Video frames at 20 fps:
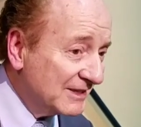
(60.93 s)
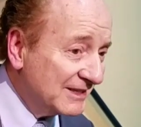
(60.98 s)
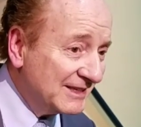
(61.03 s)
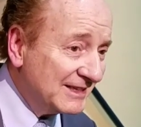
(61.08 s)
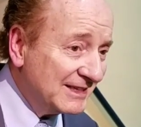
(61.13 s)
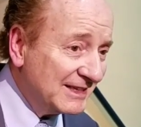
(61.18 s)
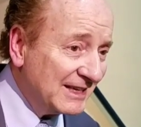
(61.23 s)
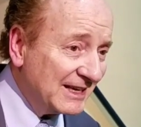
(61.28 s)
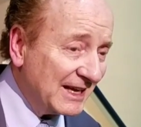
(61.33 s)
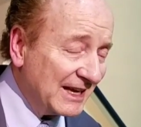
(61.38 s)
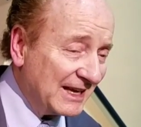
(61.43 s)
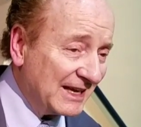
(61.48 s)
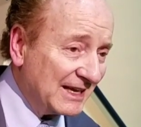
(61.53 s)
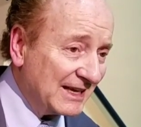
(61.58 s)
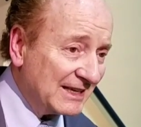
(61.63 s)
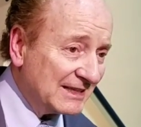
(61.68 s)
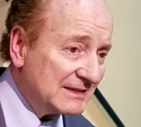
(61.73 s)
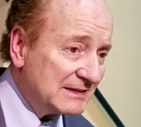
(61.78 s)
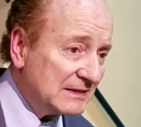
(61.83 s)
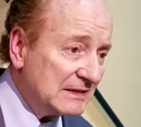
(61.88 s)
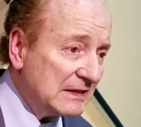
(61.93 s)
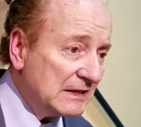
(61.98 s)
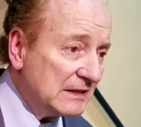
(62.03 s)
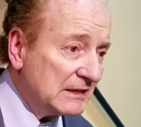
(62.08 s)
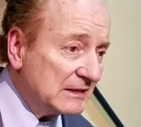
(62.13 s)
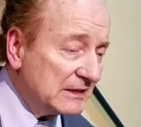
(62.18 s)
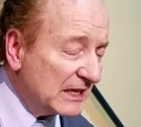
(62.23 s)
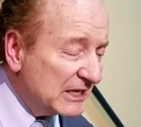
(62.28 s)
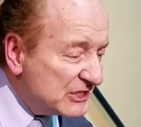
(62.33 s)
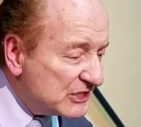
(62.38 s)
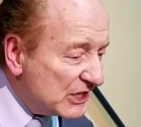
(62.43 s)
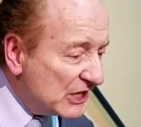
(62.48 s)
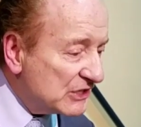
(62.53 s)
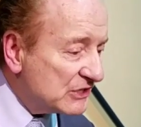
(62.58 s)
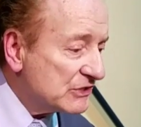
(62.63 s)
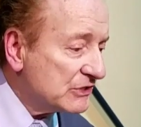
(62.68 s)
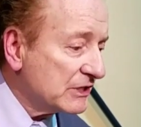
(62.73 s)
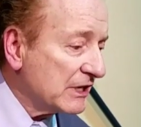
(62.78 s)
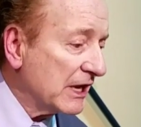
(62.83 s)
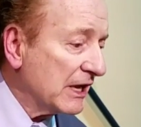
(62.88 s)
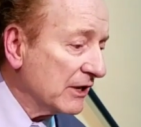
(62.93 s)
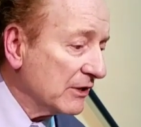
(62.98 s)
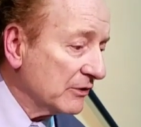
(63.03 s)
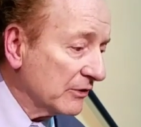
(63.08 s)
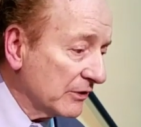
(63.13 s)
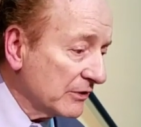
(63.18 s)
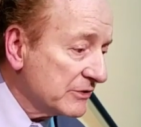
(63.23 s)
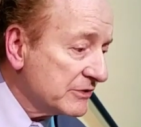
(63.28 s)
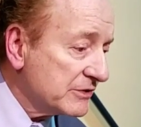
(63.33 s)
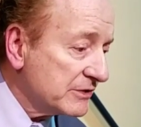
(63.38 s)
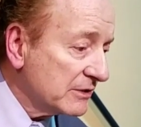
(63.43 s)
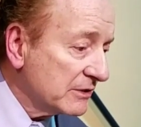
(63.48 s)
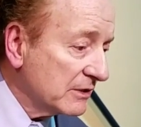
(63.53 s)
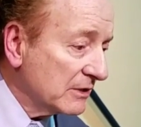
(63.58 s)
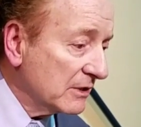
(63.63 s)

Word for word: Right. And they set standards,